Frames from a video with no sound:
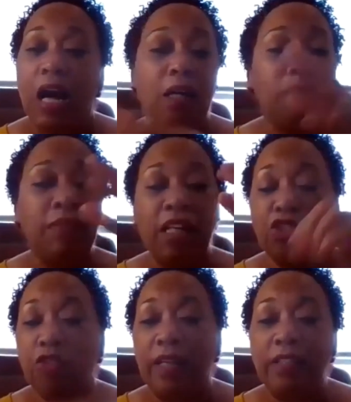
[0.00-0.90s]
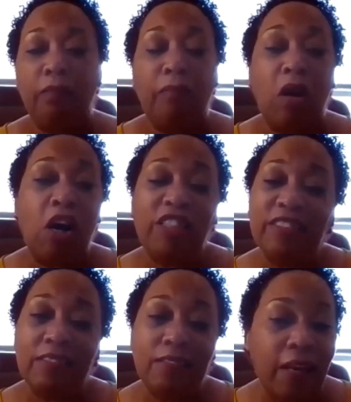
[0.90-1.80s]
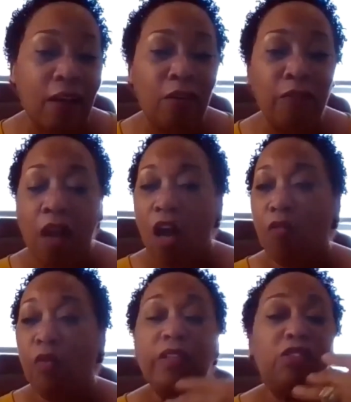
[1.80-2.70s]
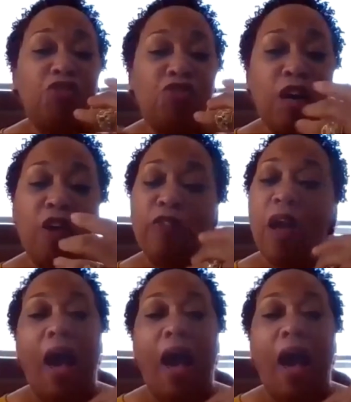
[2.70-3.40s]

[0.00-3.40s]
I'm not trying to bog us down with stuff.